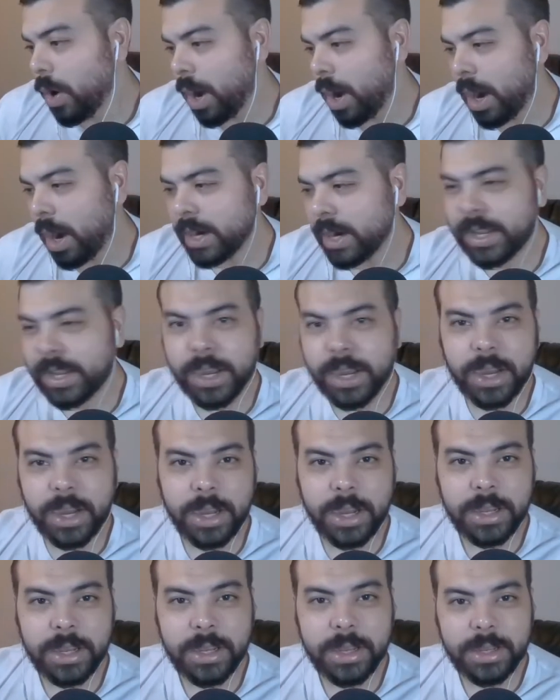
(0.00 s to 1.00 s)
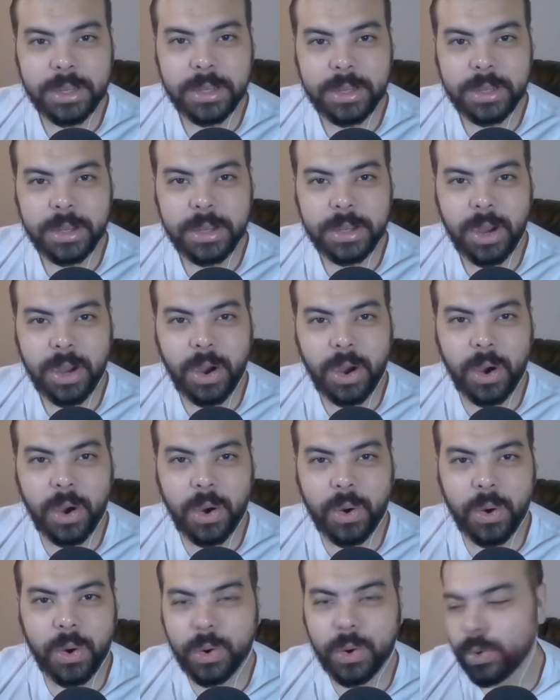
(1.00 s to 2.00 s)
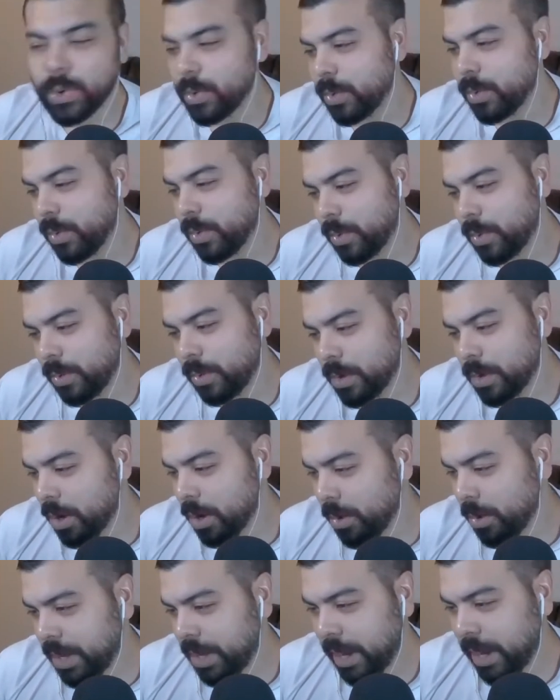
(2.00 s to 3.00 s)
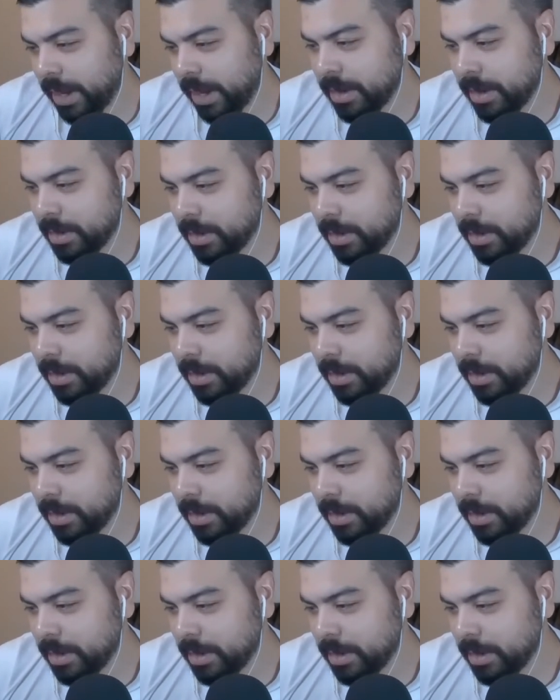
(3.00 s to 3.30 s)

Anka. Oh, okay.